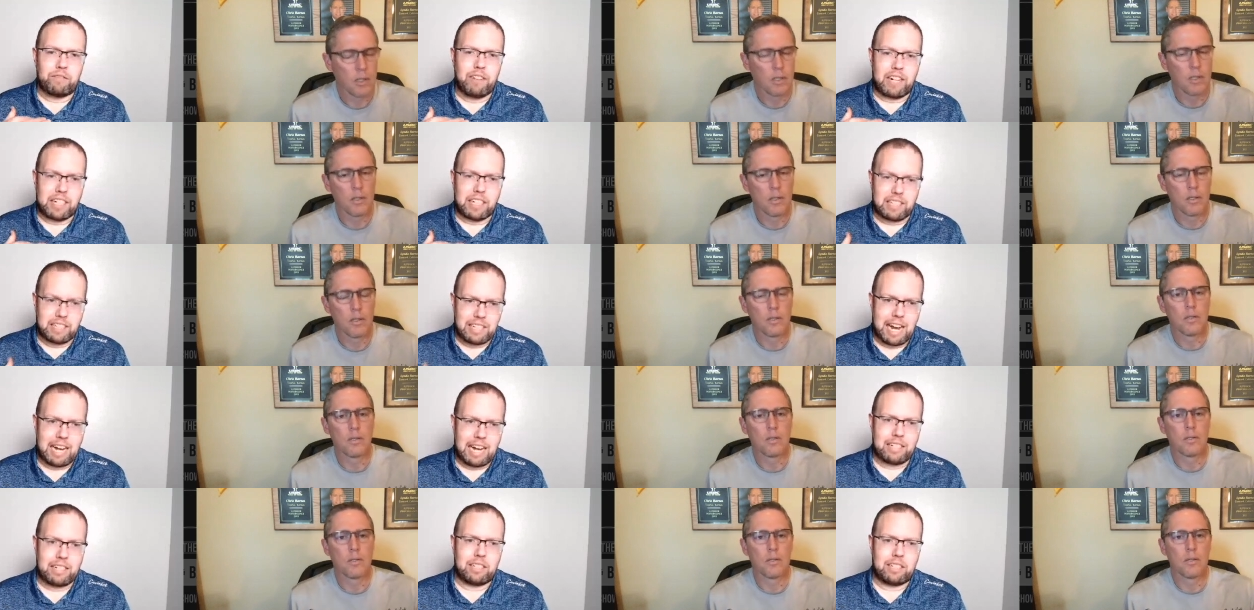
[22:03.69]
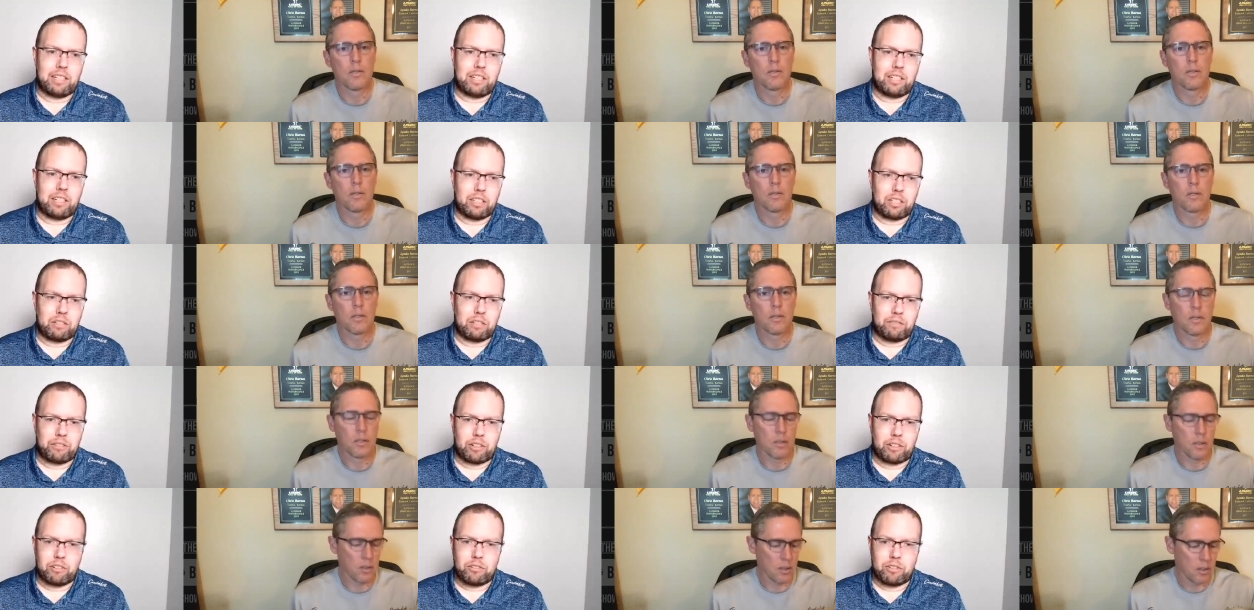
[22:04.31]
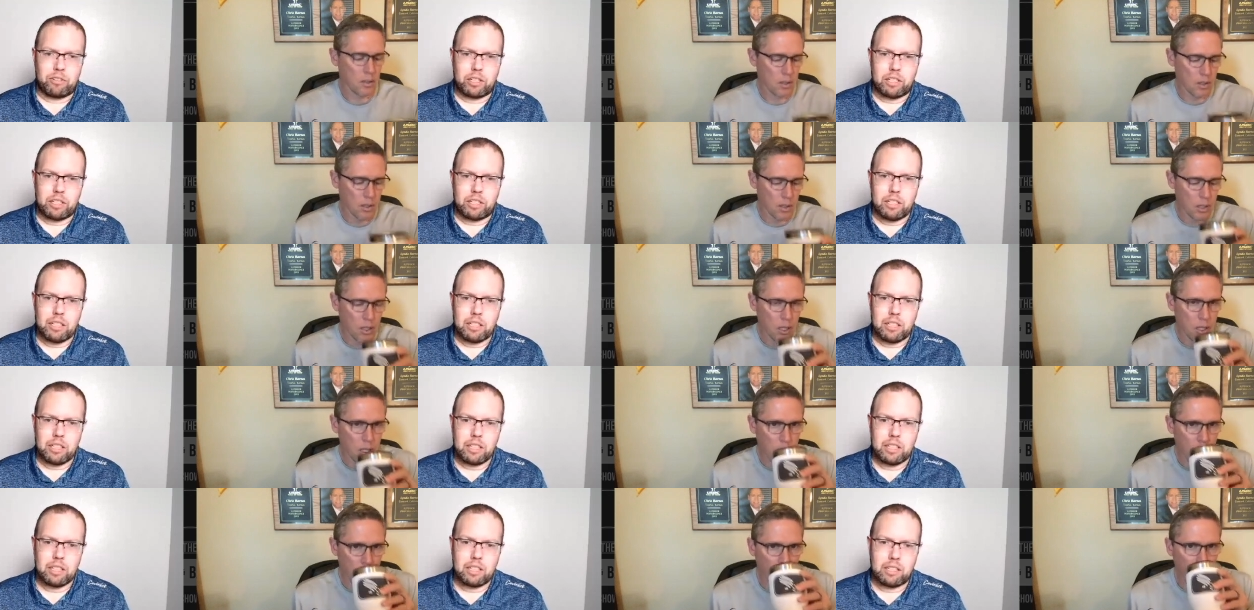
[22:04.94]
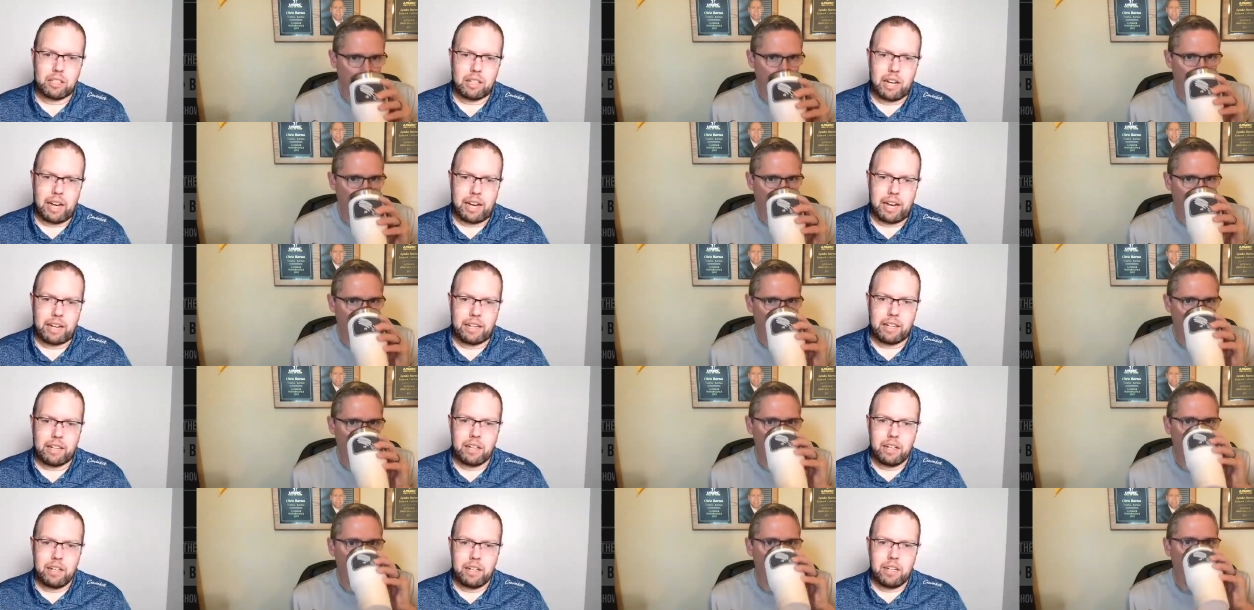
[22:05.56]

Speaker 1: fantastic as a front runner. Like